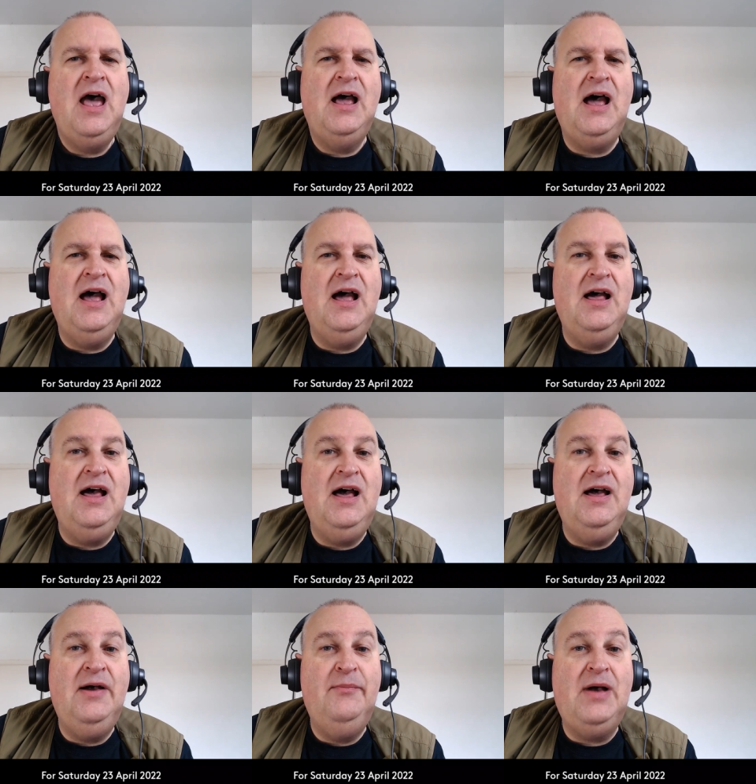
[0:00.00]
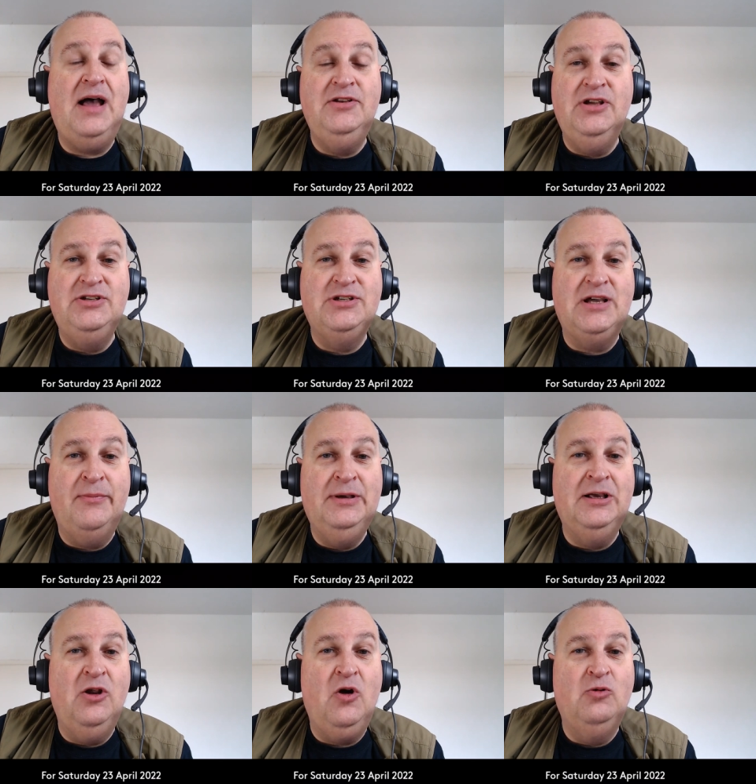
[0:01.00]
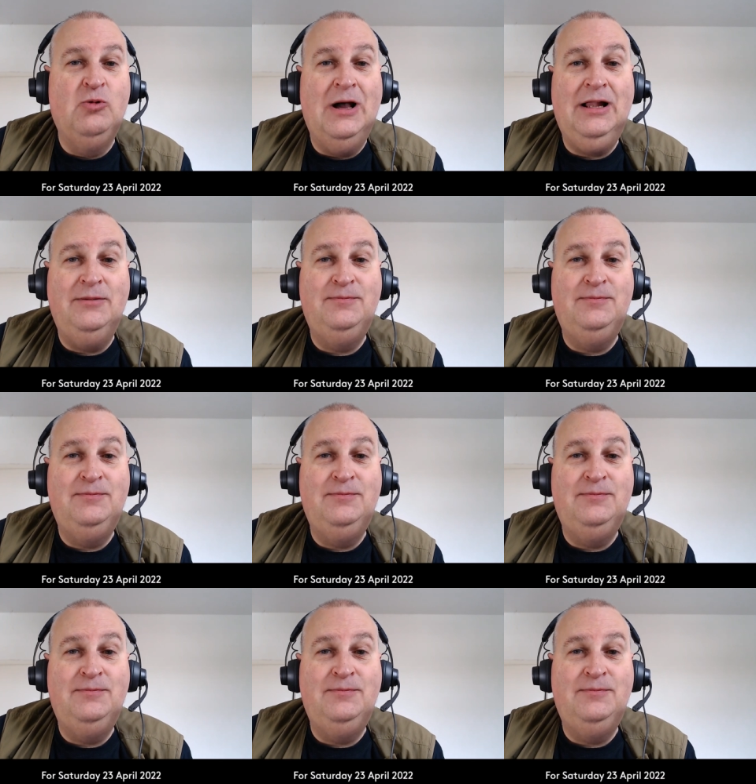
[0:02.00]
Um, onions are coming along well.